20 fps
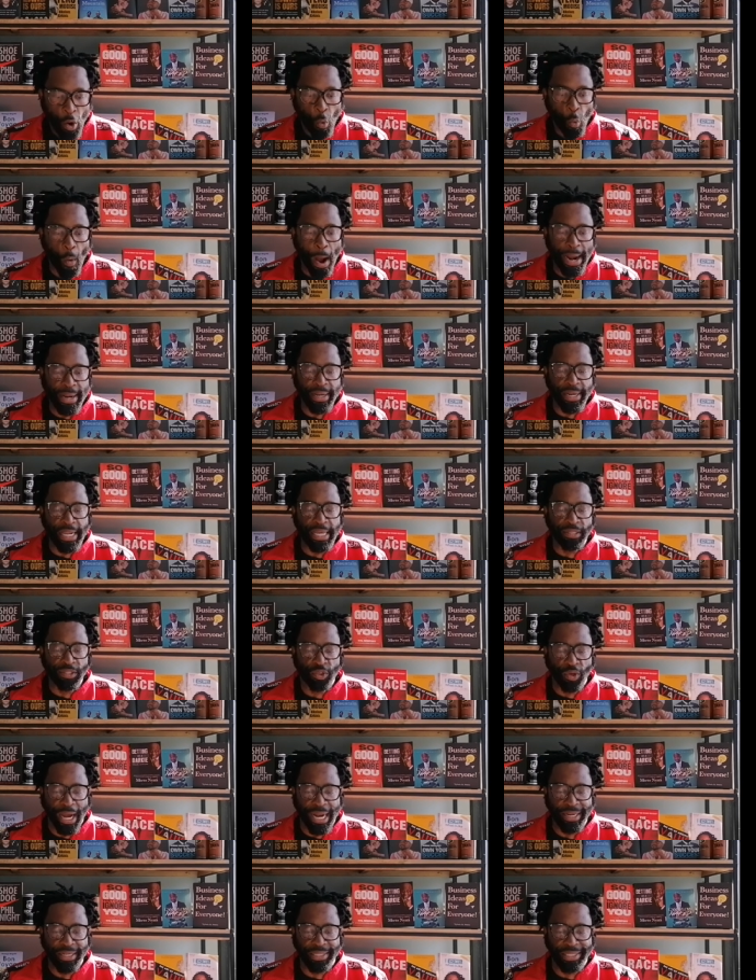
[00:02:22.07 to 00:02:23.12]
One needs to
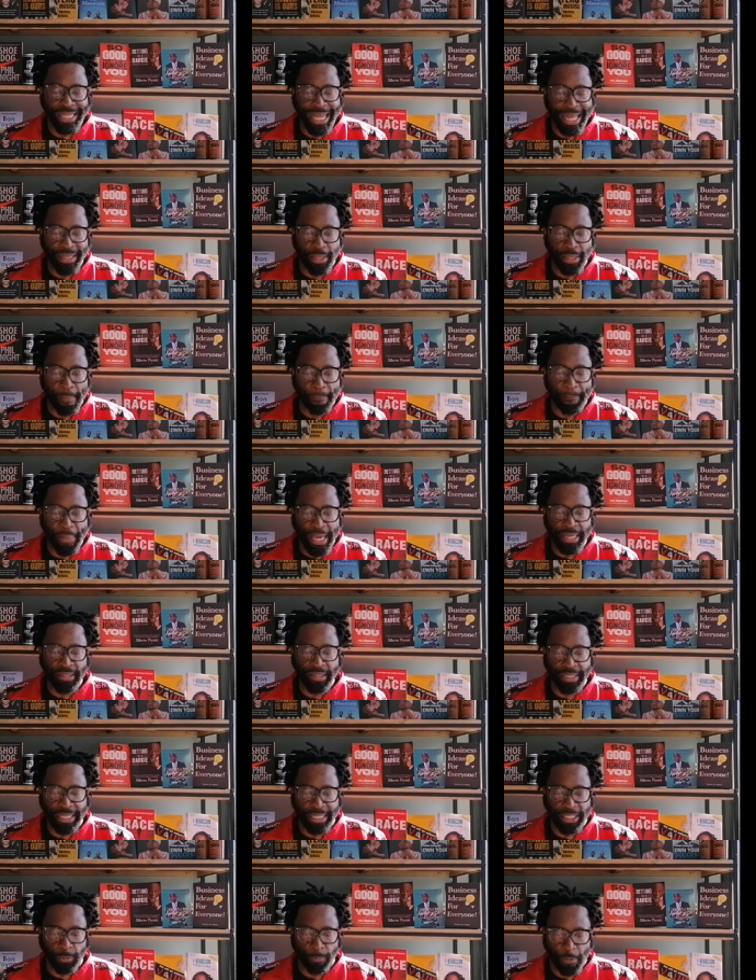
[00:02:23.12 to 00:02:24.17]
understand the
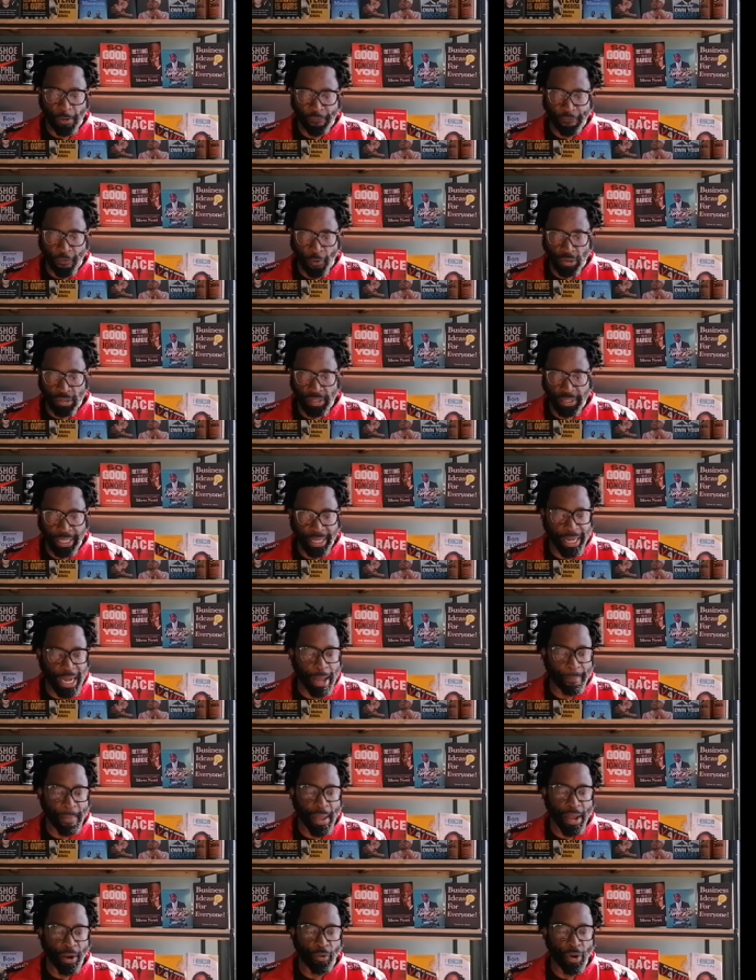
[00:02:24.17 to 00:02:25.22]
basics before setting
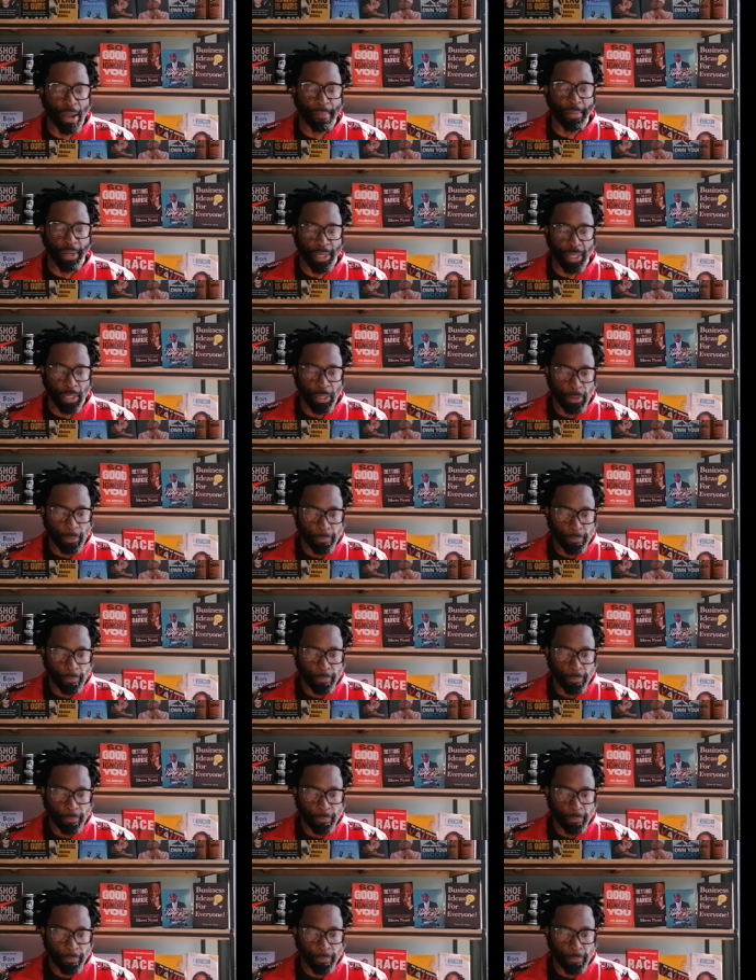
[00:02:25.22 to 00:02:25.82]
up a remedy.